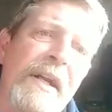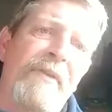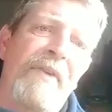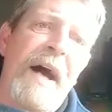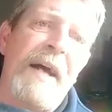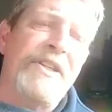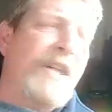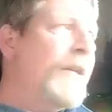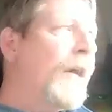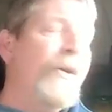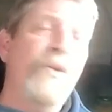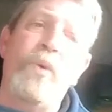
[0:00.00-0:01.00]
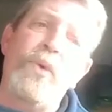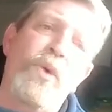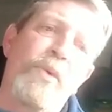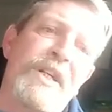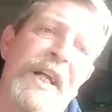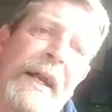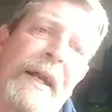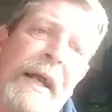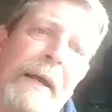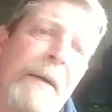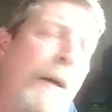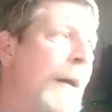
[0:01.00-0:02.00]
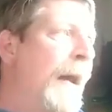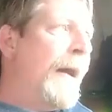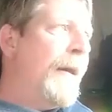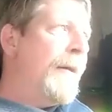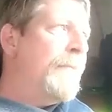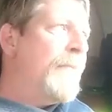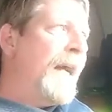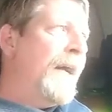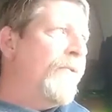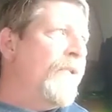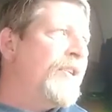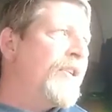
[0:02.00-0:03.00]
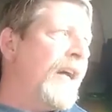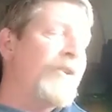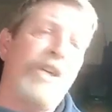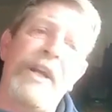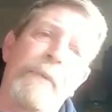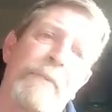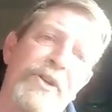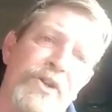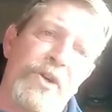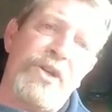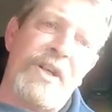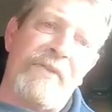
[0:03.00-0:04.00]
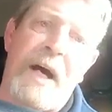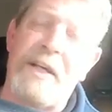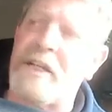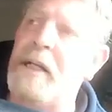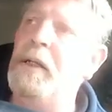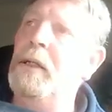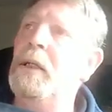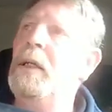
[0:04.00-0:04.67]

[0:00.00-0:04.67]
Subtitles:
a vaccine and knowing who was going to research and to produce the vaccine,